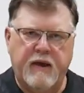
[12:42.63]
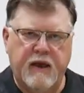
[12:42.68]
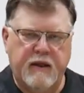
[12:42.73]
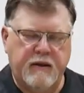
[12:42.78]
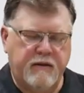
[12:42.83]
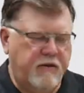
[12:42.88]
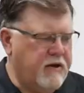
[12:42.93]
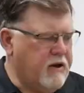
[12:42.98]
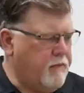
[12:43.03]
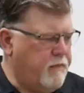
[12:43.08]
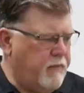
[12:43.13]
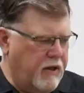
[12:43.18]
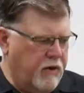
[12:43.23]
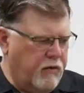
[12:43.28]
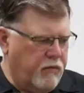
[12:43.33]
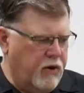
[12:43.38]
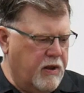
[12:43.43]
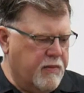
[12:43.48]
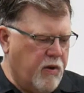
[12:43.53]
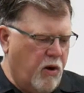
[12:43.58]
Ed
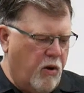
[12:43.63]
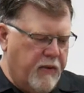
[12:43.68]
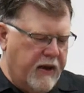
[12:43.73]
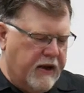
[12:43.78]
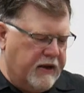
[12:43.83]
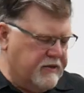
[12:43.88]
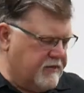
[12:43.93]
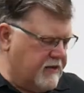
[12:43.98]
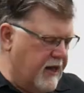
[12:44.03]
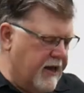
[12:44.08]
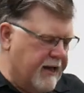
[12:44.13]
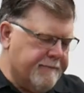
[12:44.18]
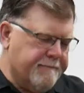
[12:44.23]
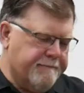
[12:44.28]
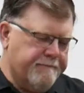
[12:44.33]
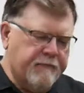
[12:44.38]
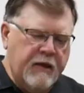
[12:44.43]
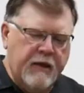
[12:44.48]
Thigpen, Remo makes that.